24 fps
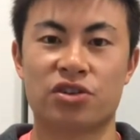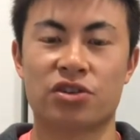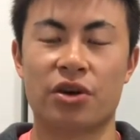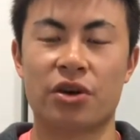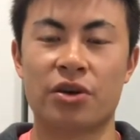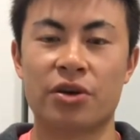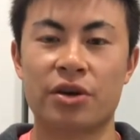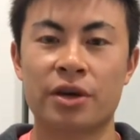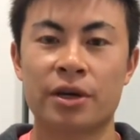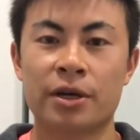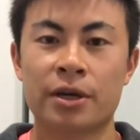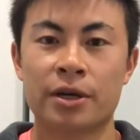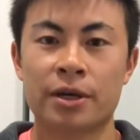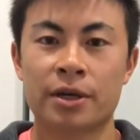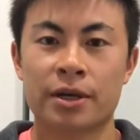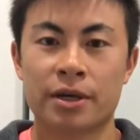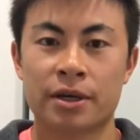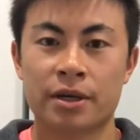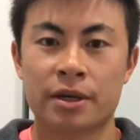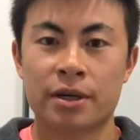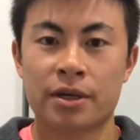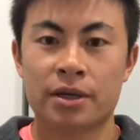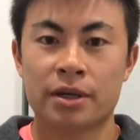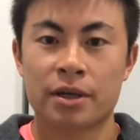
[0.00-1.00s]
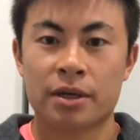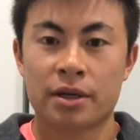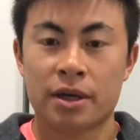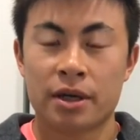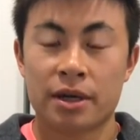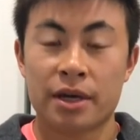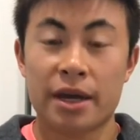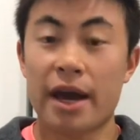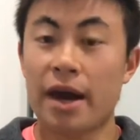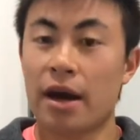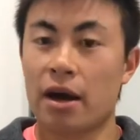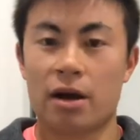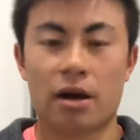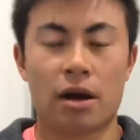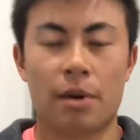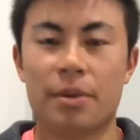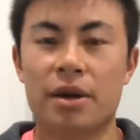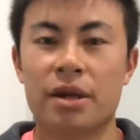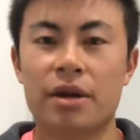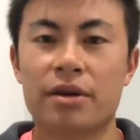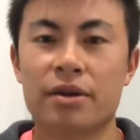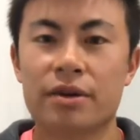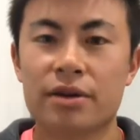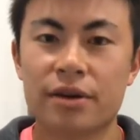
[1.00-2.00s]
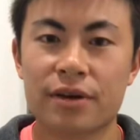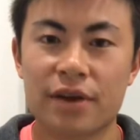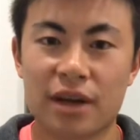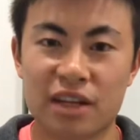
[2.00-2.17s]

So yeah, I mean,